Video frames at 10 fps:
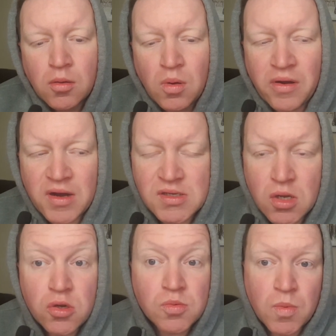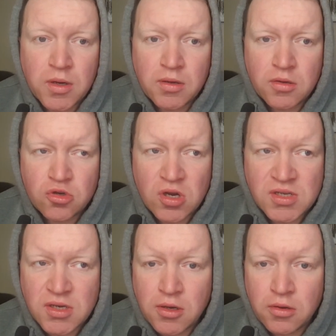Whereas Usman
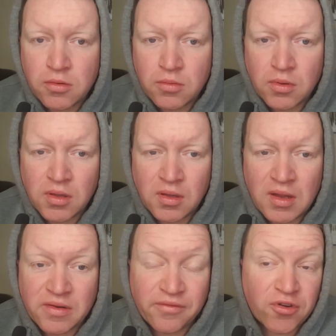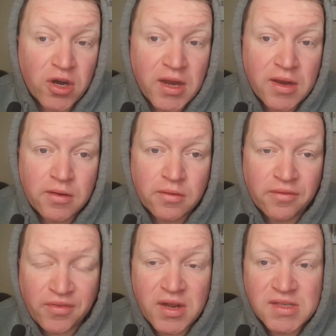tries to do like 3
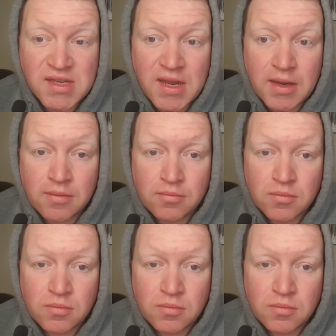fights a year.